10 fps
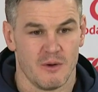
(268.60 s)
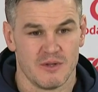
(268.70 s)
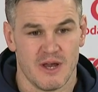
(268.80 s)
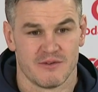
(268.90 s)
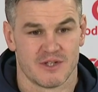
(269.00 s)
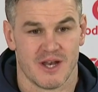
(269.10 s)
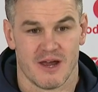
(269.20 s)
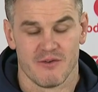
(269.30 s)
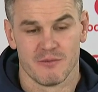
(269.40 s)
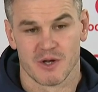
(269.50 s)
would never say
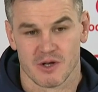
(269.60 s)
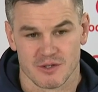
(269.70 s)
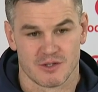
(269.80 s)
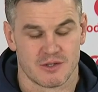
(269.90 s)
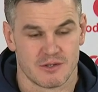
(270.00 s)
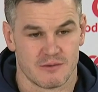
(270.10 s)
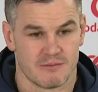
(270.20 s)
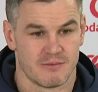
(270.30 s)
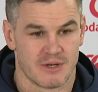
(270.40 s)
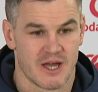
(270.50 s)
never because
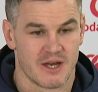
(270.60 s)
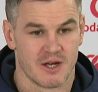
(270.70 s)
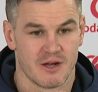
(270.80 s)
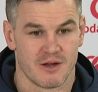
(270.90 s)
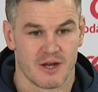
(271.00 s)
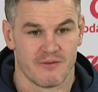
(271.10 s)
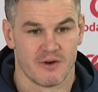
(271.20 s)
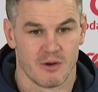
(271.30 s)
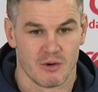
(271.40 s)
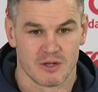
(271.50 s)
again, you, you never
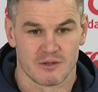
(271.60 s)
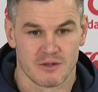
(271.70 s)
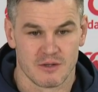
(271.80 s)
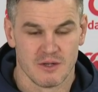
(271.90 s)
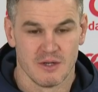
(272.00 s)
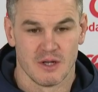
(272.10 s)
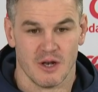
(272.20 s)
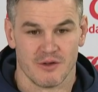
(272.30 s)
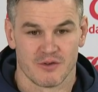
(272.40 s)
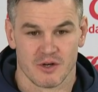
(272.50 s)
know what
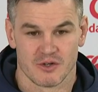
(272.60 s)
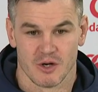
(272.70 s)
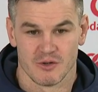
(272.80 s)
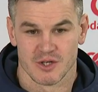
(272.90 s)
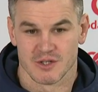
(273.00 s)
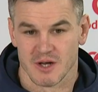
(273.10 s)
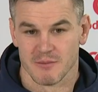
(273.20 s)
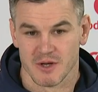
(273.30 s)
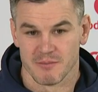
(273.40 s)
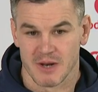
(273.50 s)
life's going to throw at you. It's not
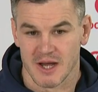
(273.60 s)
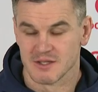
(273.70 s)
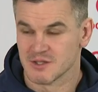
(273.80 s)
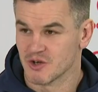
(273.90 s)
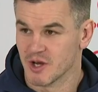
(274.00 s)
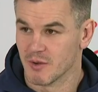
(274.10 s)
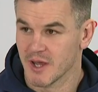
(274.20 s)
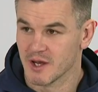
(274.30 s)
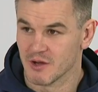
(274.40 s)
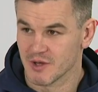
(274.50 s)
my plan straight
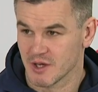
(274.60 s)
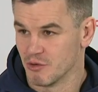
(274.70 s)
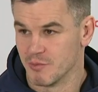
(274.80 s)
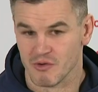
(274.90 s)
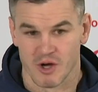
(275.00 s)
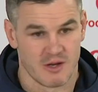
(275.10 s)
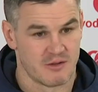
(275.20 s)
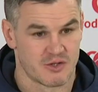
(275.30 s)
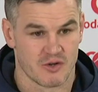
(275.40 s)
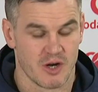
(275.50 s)
away. I don't think it would be right
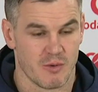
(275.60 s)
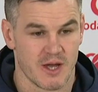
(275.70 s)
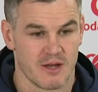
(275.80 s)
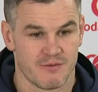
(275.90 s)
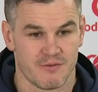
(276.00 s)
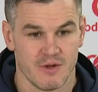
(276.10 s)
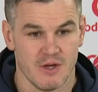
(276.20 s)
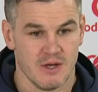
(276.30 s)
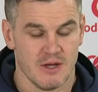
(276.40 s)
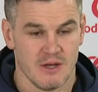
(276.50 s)
straight away. If
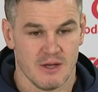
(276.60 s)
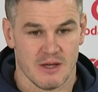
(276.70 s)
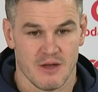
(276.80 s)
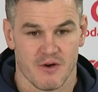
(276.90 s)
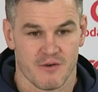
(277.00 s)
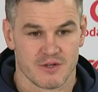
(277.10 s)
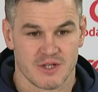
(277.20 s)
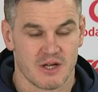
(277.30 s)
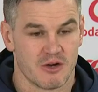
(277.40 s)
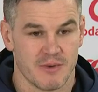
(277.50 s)
if offers
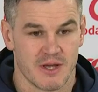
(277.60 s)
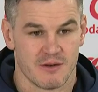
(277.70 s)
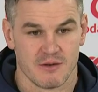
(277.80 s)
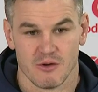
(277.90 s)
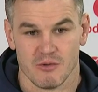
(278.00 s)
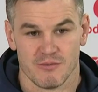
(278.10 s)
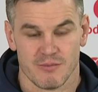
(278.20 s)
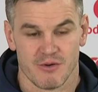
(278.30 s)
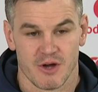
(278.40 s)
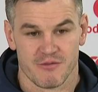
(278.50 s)
did come in, it wouldn't
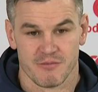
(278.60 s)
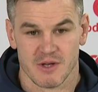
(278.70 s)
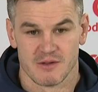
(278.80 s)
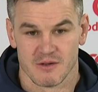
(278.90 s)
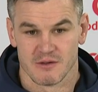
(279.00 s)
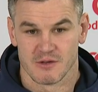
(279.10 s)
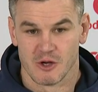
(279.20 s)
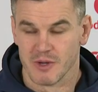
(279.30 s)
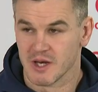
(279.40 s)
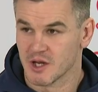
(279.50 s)
be right for me to, to
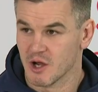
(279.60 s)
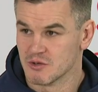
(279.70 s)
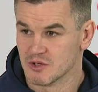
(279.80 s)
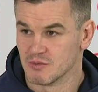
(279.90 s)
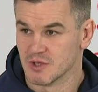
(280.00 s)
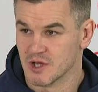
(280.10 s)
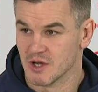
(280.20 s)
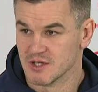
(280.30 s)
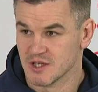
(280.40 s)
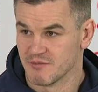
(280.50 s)
go in and coach with
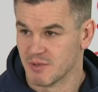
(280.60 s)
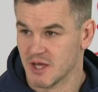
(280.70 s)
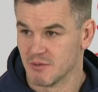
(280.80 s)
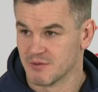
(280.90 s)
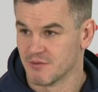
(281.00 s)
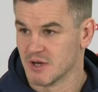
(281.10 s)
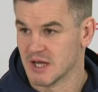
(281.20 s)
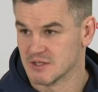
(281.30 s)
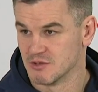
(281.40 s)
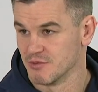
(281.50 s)
guys that I've played with for the
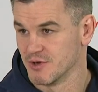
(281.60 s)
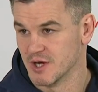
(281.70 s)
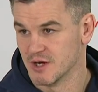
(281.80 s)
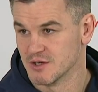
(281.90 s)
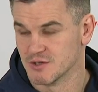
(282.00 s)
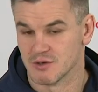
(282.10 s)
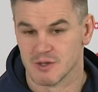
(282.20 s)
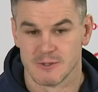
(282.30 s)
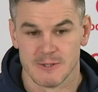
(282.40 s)
last number of years. Or